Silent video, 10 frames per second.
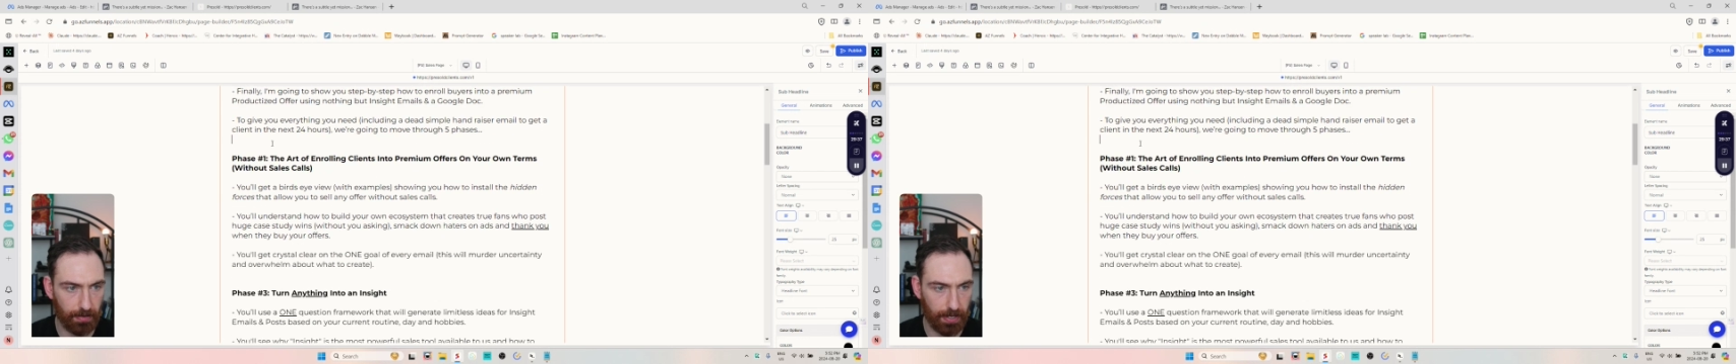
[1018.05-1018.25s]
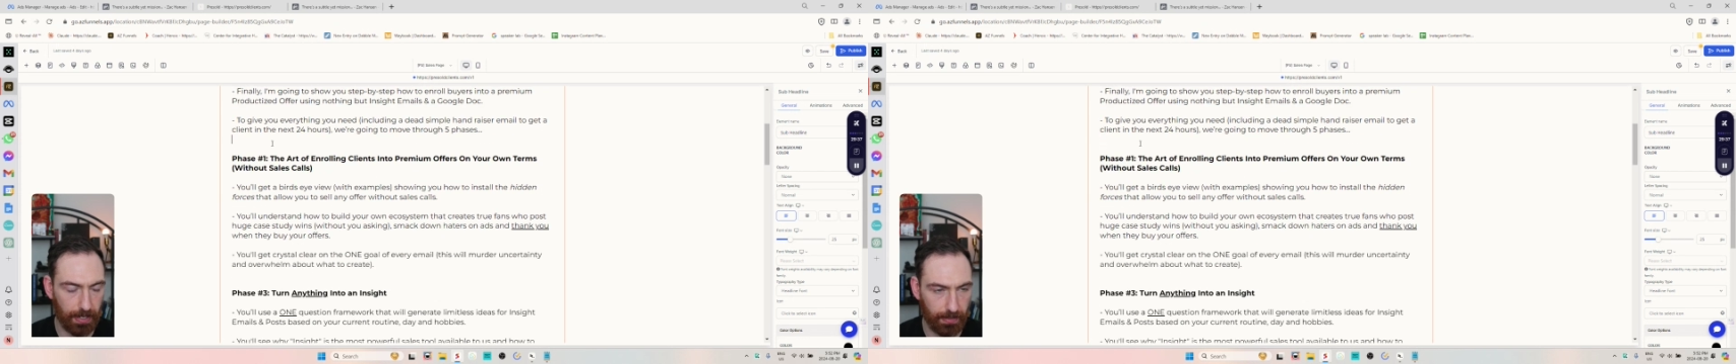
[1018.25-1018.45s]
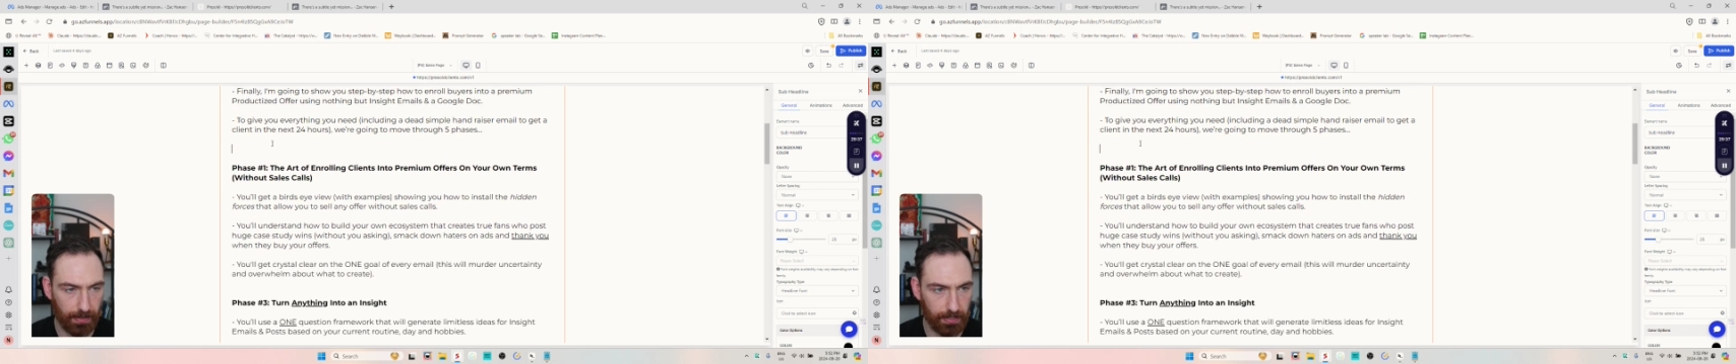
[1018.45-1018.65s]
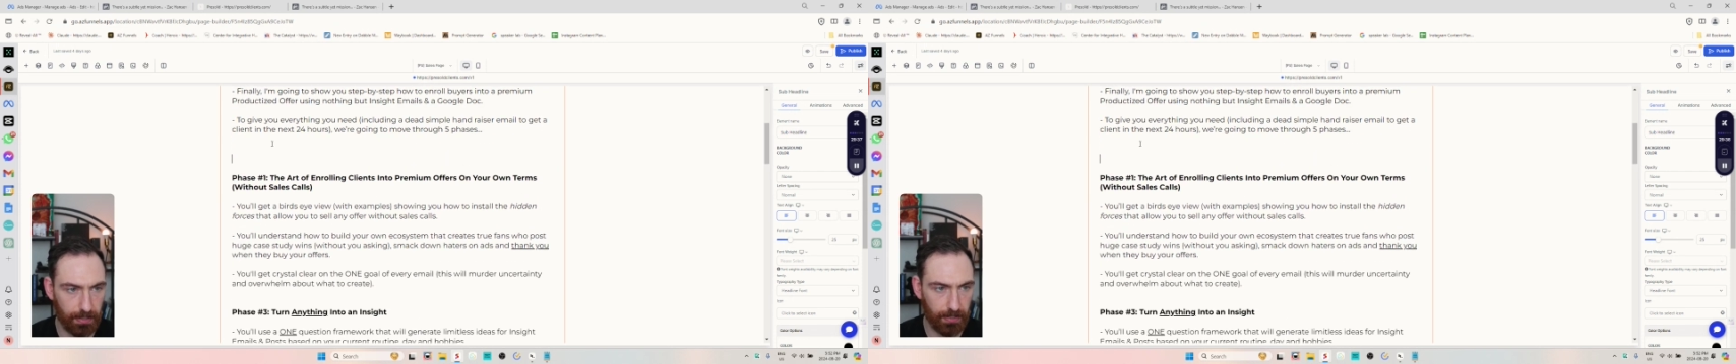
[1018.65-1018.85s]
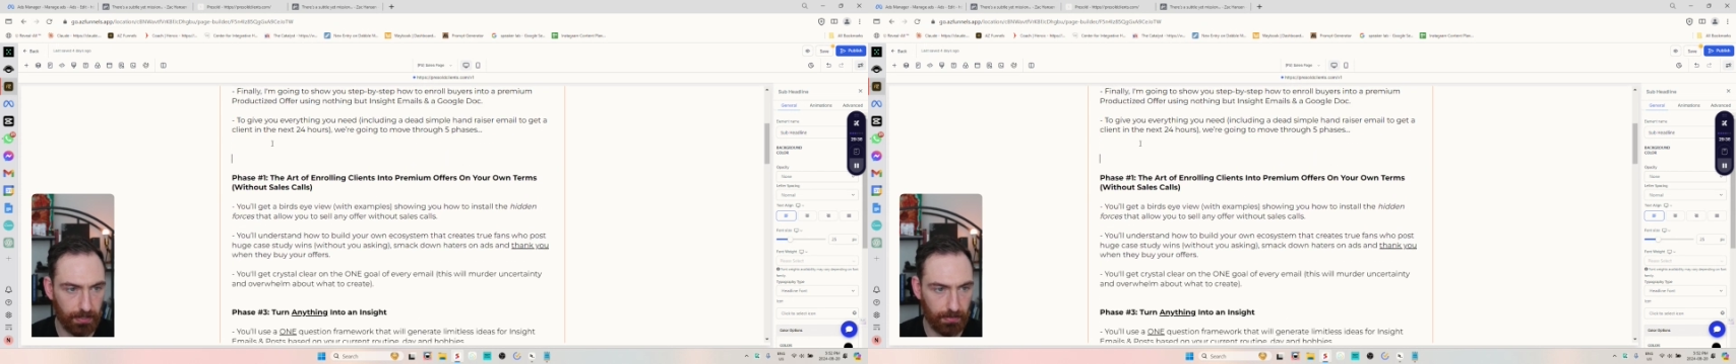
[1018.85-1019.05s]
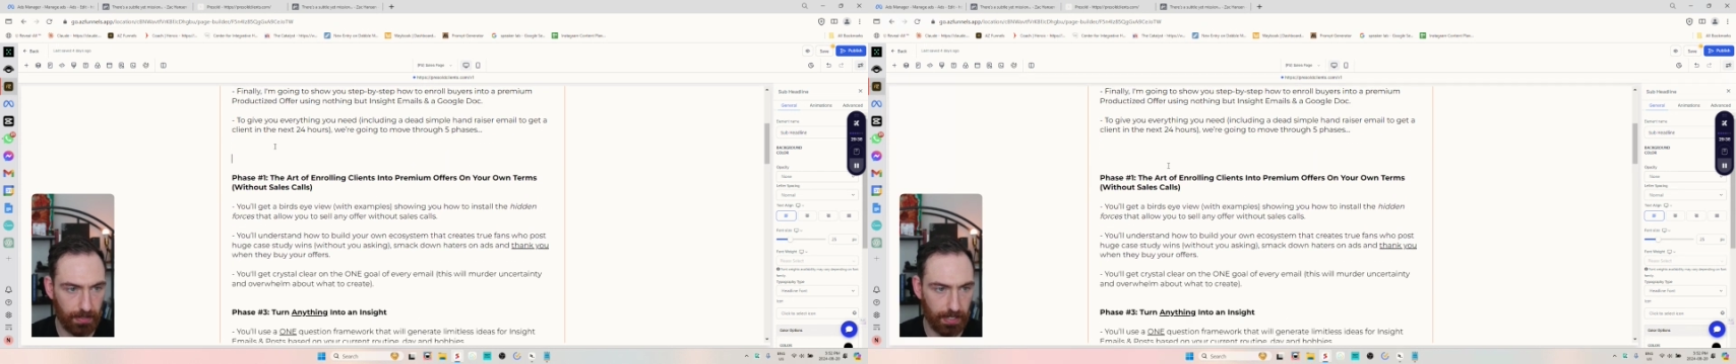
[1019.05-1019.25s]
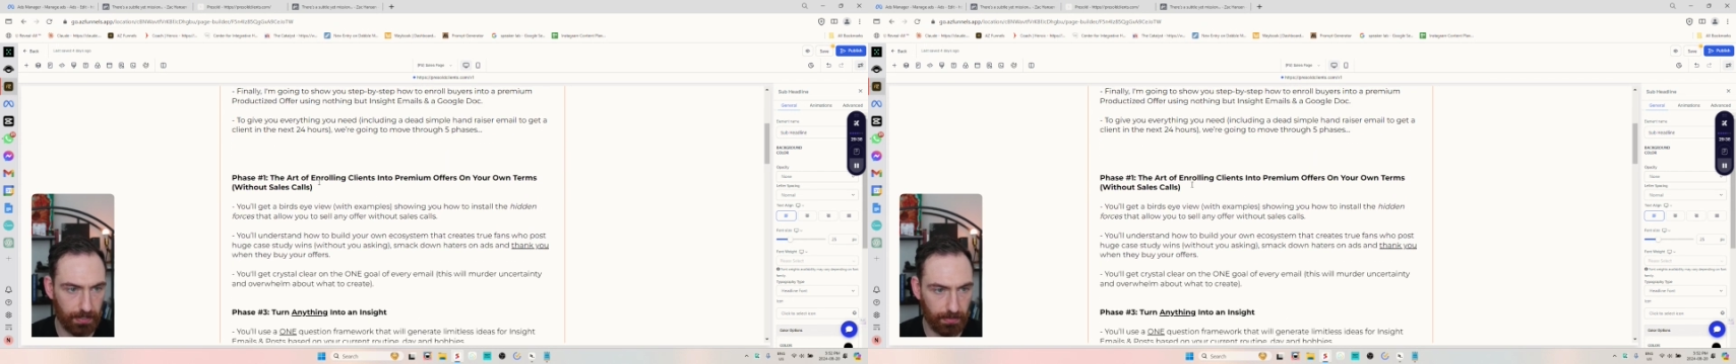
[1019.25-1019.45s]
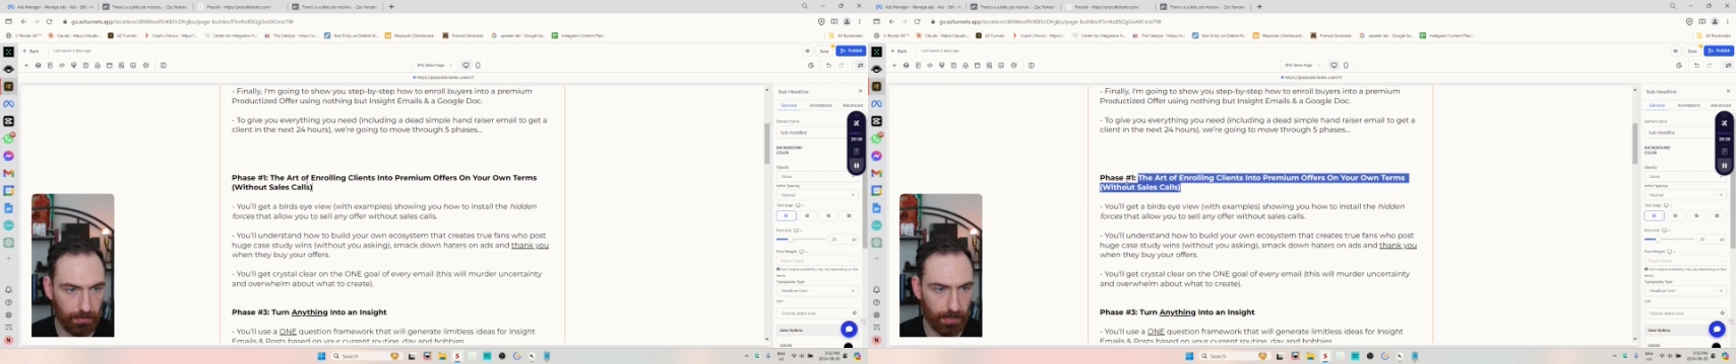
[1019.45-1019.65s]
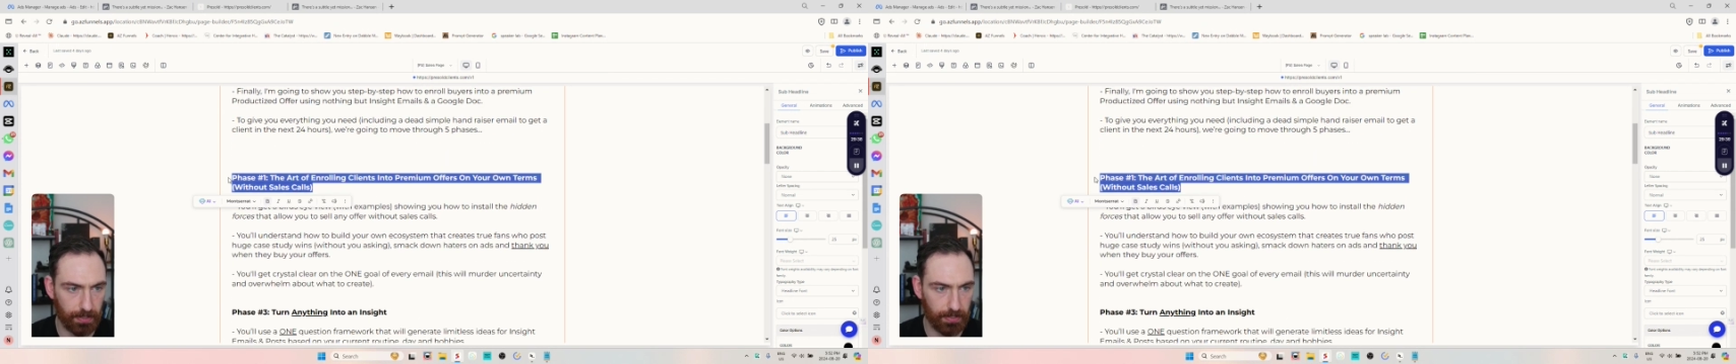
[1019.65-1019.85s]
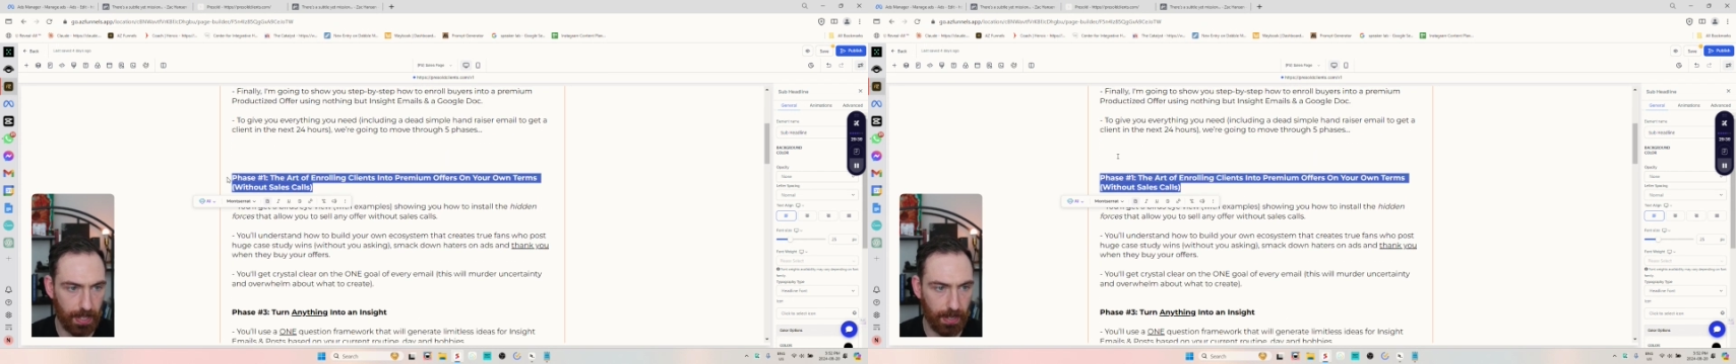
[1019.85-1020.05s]
Okay, let's just do this. So we're going to
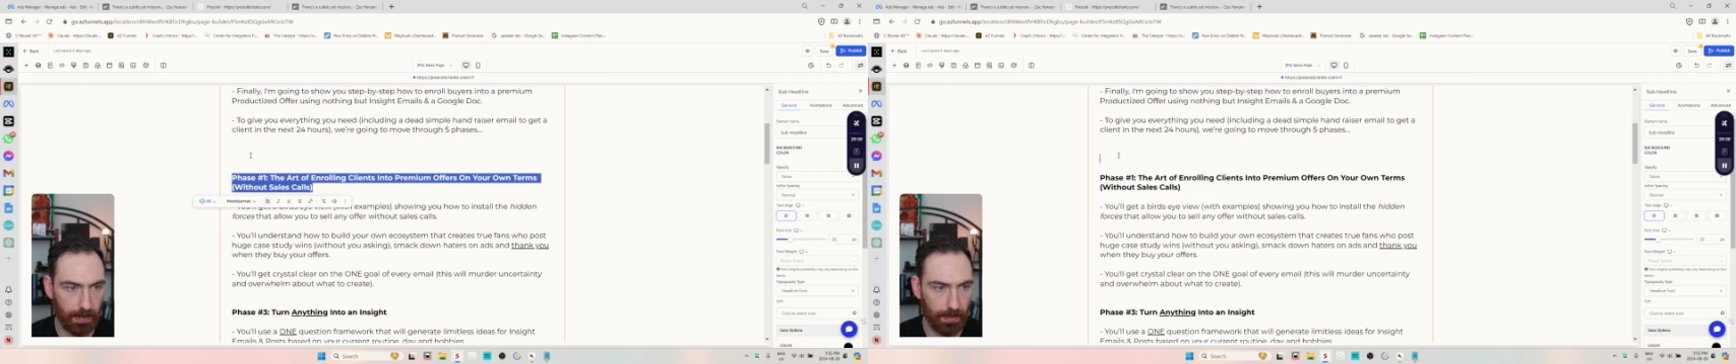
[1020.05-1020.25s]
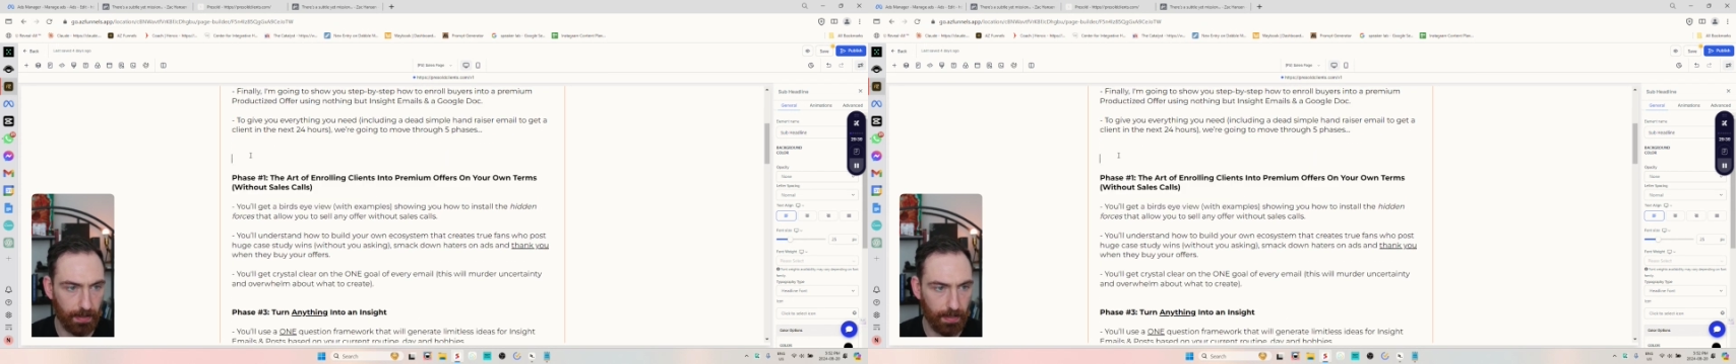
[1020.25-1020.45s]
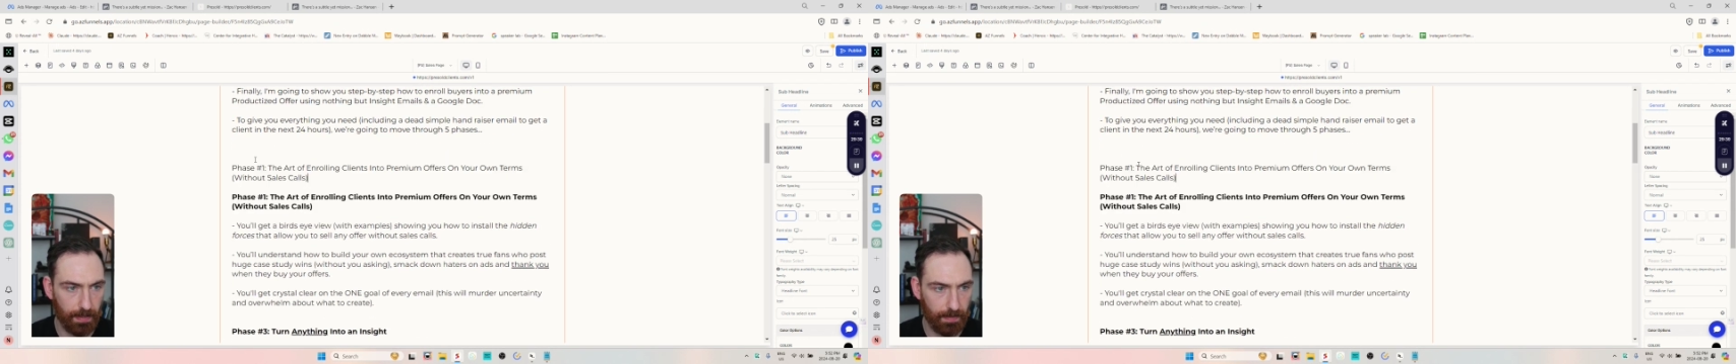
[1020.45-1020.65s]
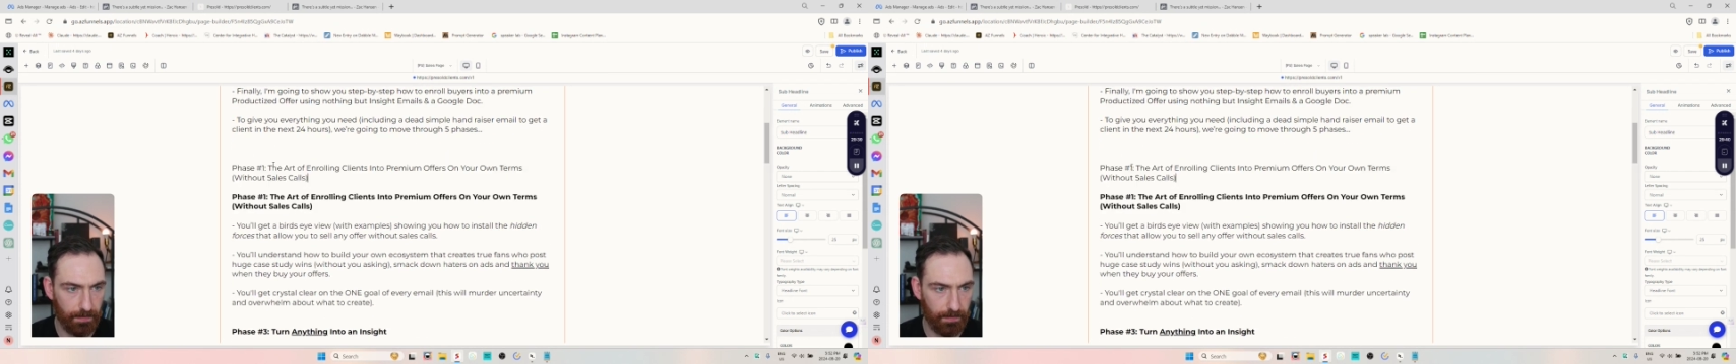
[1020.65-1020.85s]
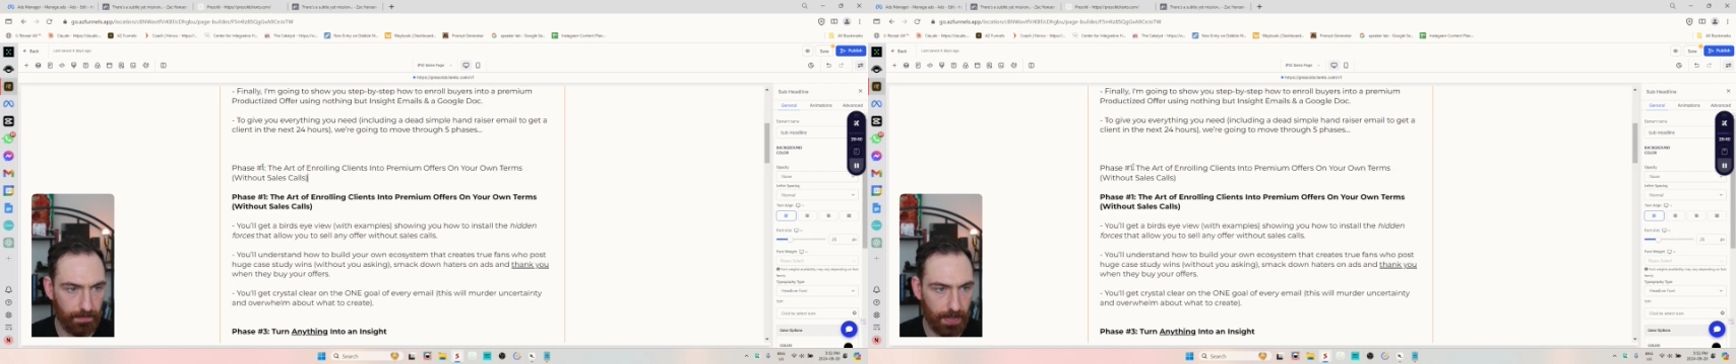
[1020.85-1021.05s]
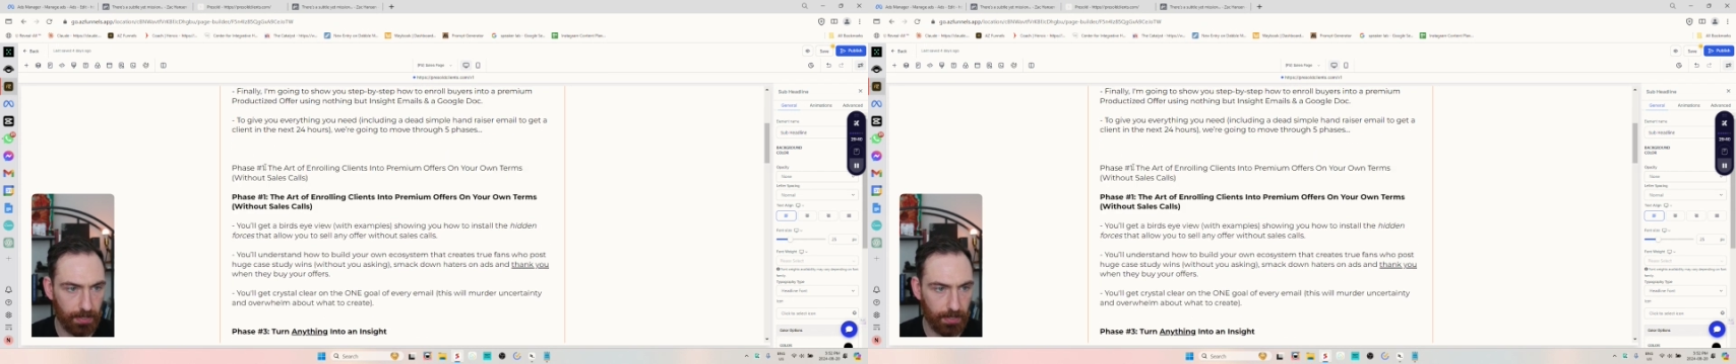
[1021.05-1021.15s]
say phase